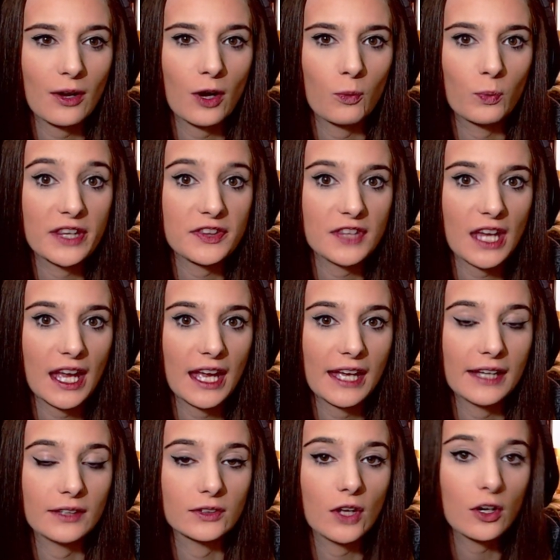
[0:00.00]
with
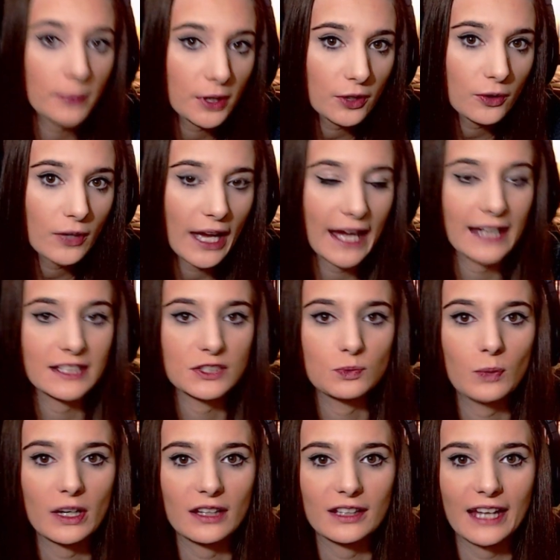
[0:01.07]
a longbow as
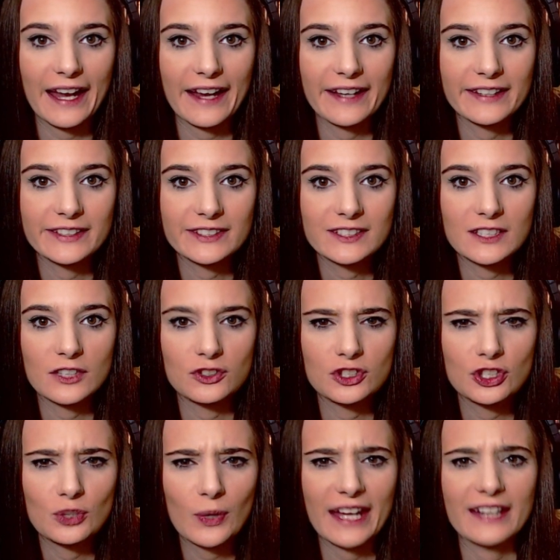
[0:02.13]
well as
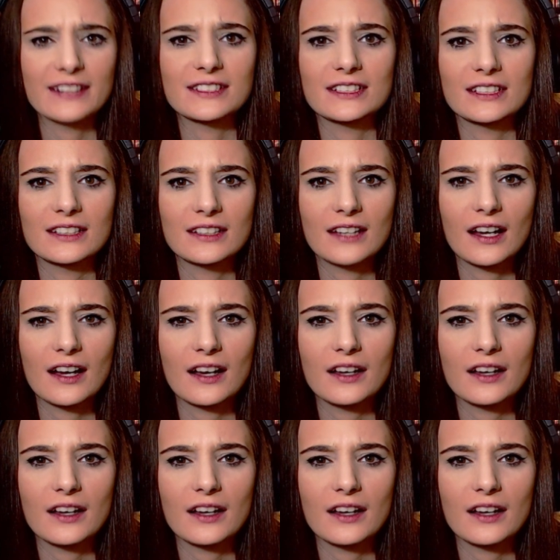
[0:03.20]
two-handed